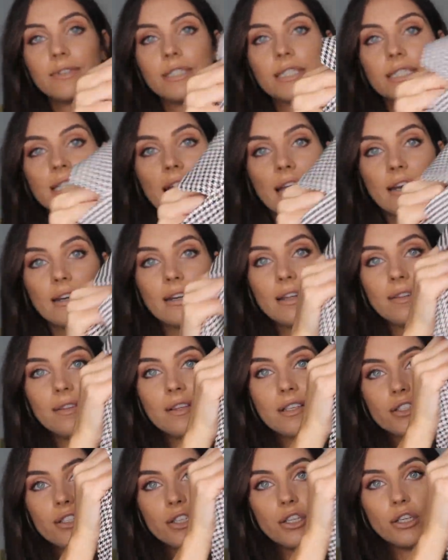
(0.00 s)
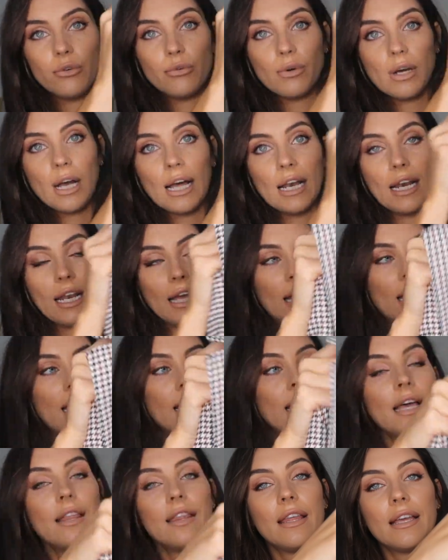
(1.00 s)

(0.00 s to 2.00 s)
for me to get it in this new colour.